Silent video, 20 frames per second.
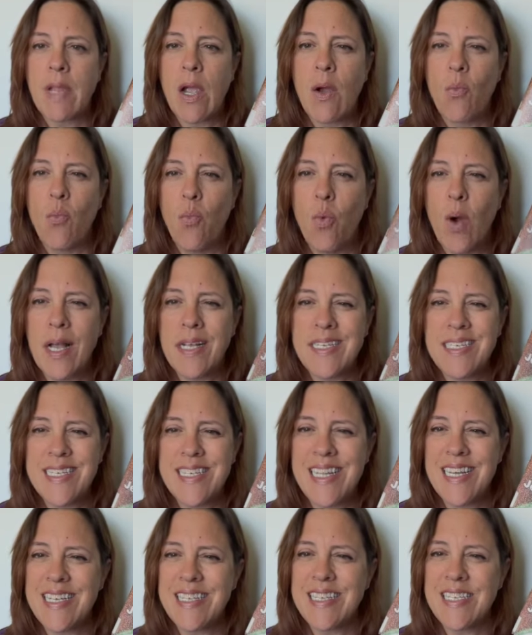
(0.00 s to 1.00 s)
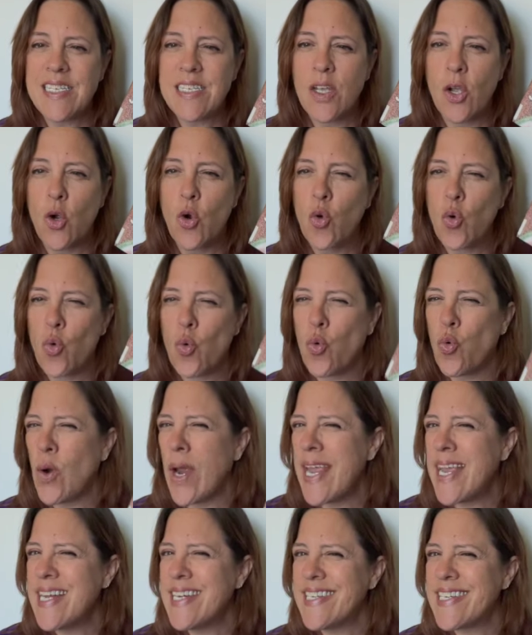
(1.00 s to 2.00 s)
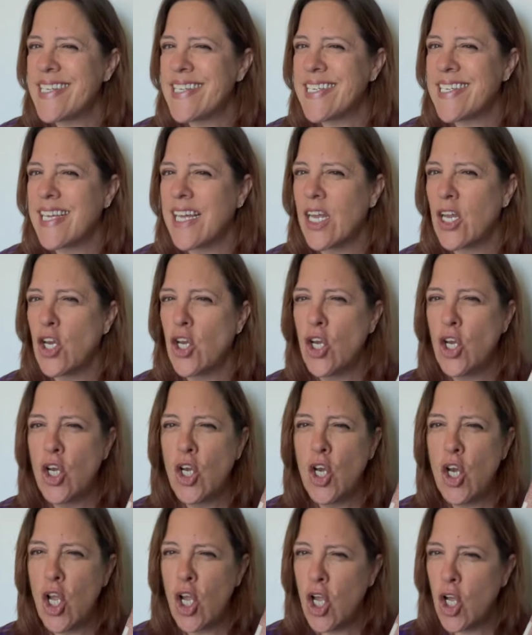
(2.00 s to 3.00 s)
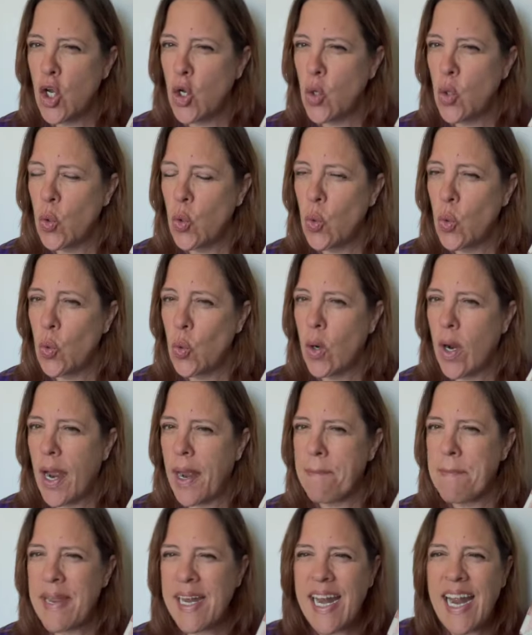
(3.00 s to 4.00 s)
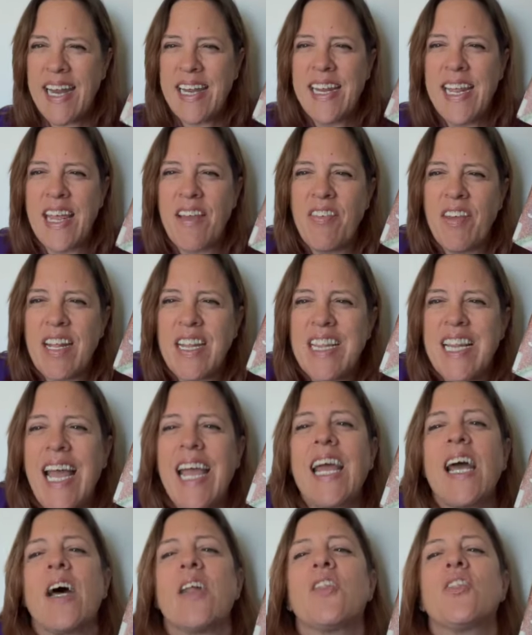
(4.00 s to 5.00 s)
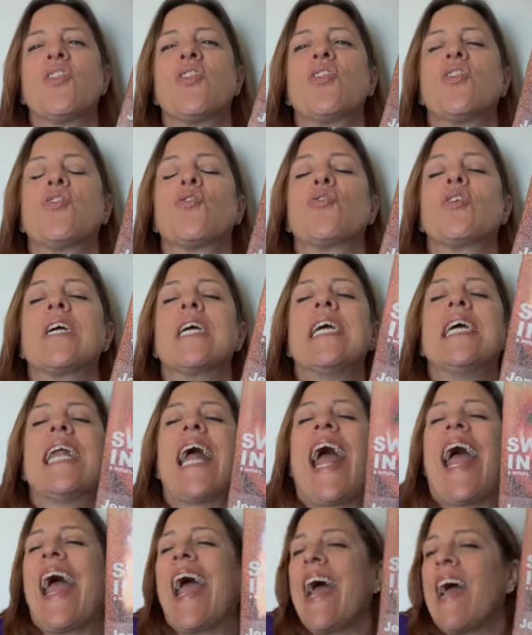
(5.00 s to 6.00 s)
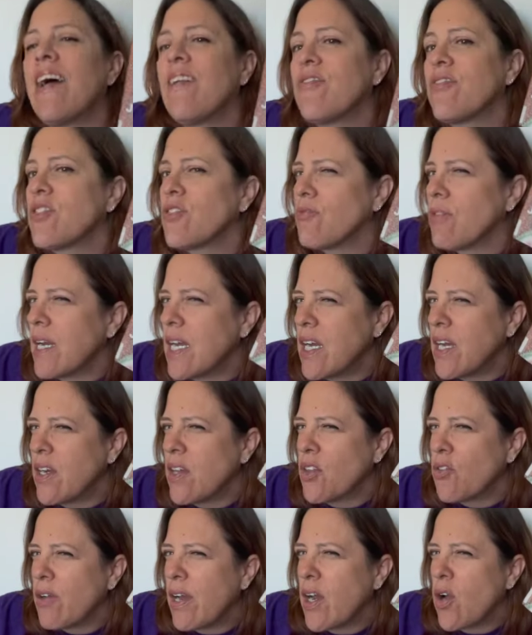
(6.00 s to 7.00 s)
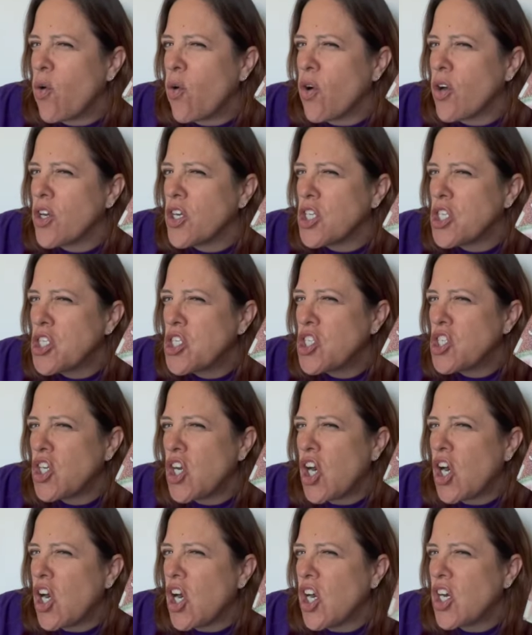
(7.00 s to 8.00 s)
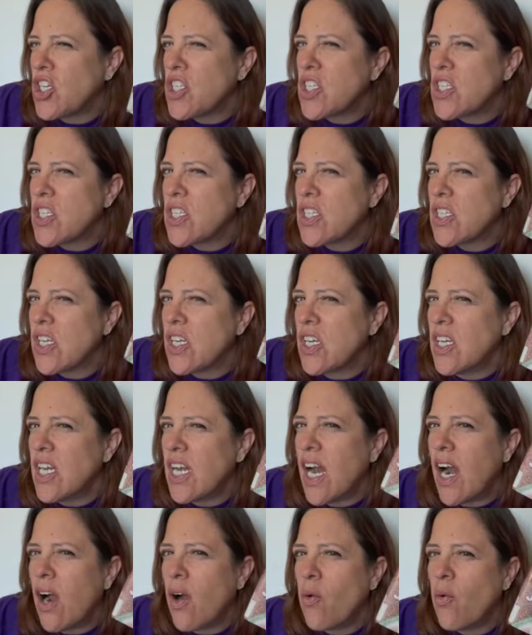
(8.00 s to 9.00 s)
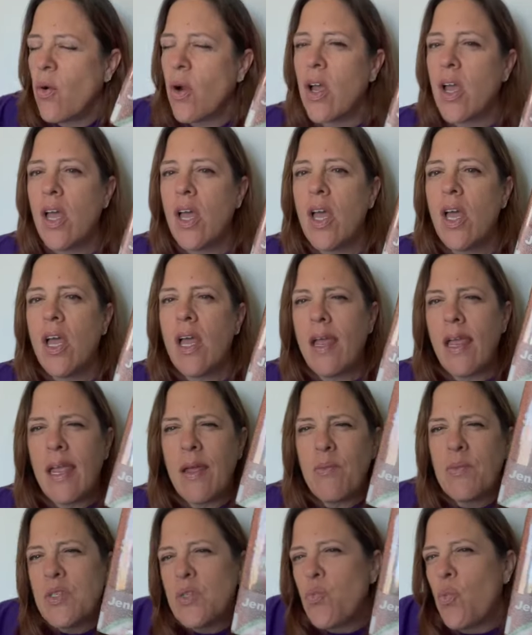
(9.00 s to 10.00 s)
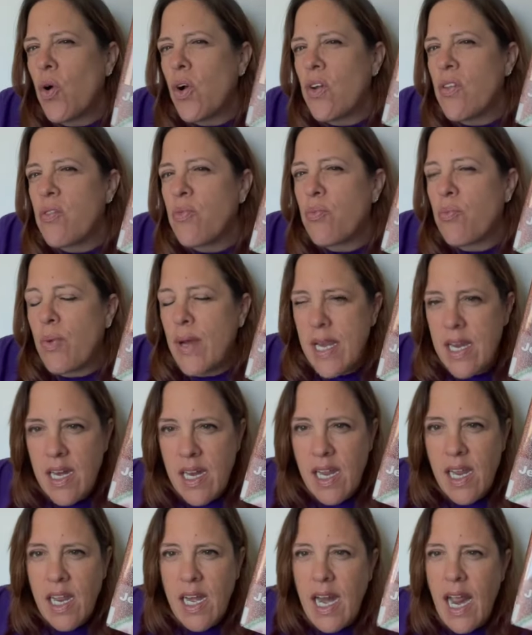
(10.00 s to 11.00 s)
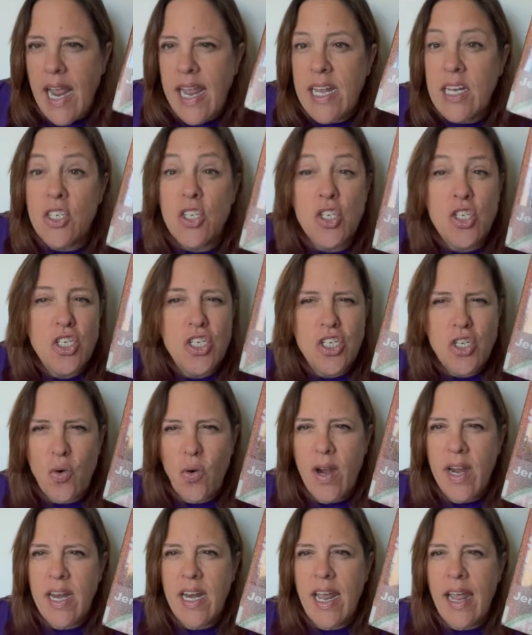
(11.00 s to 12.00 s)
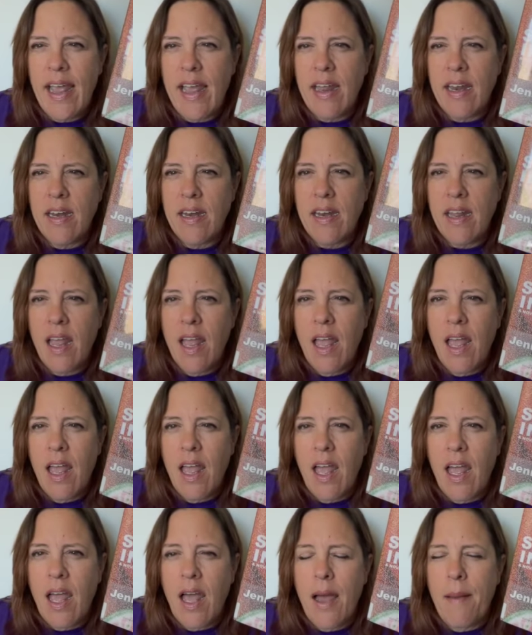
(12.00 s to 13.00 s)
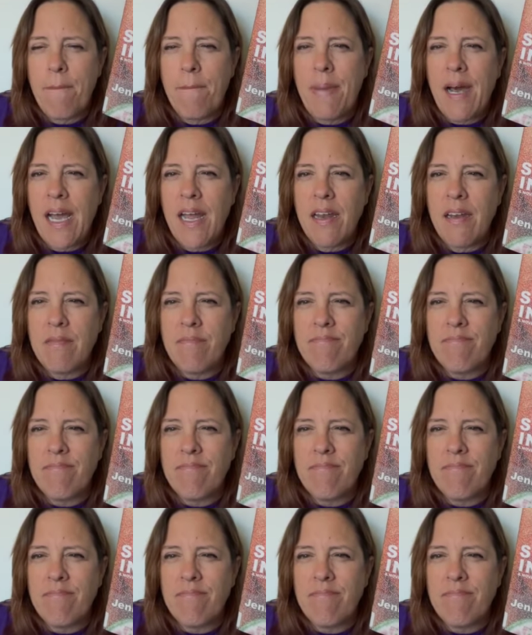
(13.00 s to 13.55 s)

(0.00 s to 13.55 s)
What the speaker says: Was this great? No. I mean, I'd give it like a 3.5, 3 3/4 stars, you know? It was worth reading and I enjoyed it, but,